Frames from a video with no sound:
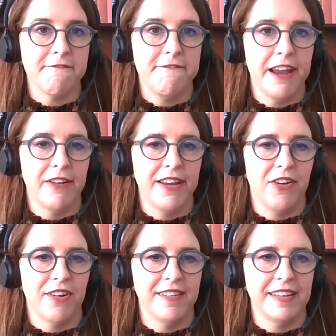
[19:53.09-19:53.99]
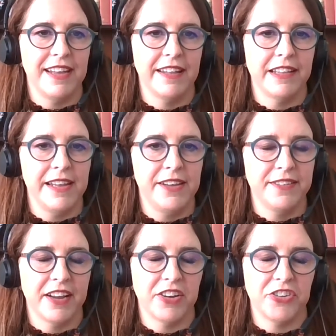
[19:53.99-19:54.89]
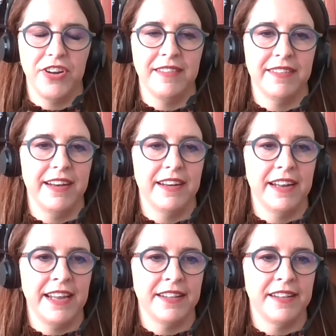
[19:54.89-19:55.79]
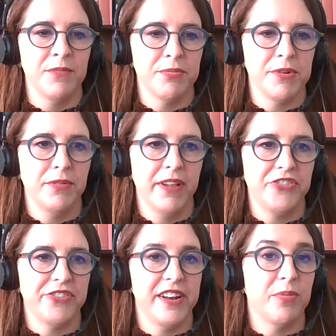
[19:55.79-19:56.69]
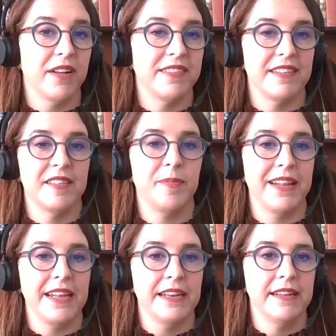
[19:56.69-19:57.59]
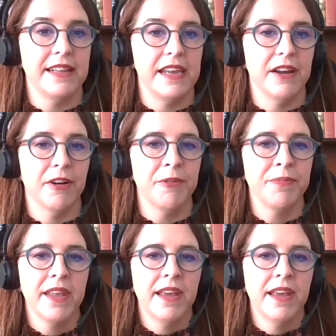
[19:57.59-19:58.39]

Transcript: very hard to get the legal text translated and get them through legislative processes by the end of the year.